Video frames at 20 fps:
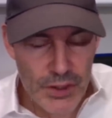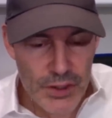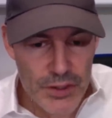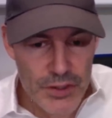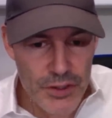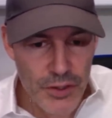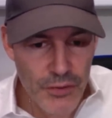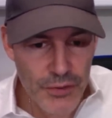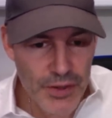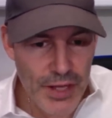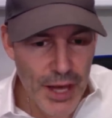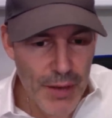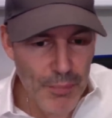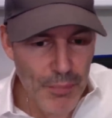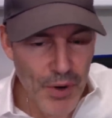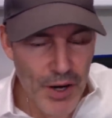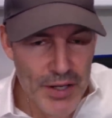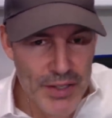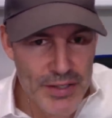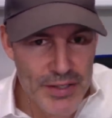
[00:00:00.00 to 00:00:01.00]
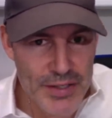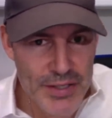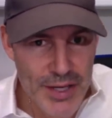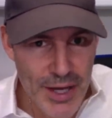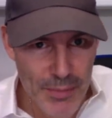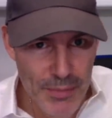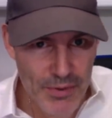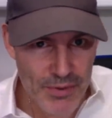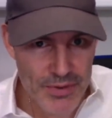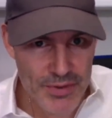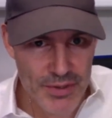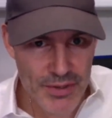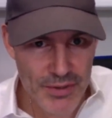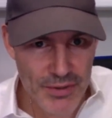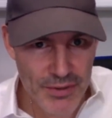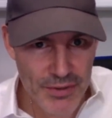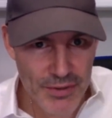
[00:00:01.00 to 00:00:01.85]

So that price doubles.